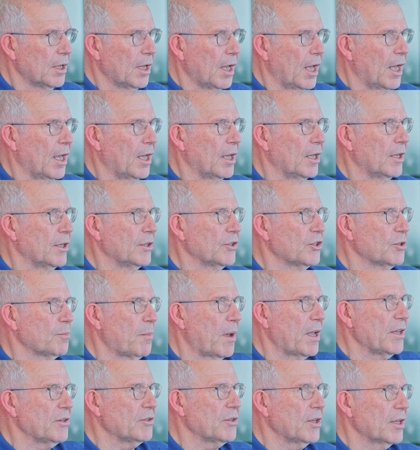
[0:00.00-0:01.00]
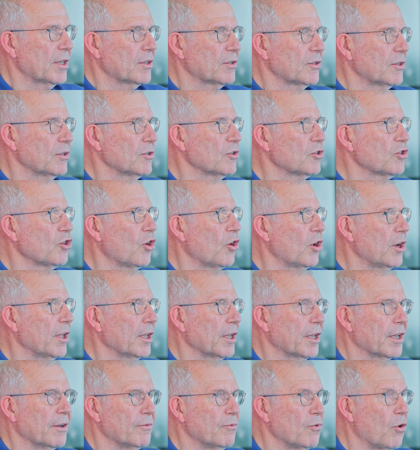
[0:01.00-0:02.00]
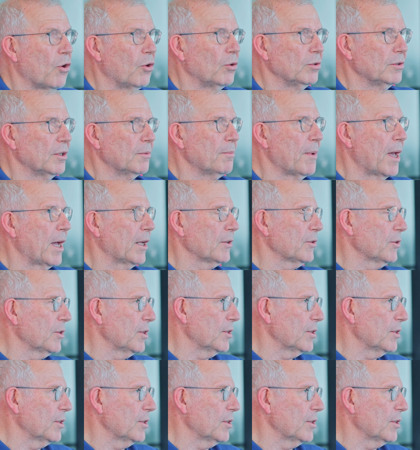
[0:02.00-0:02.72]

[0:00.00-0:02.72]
SpaceX and Starlink have rolled them out.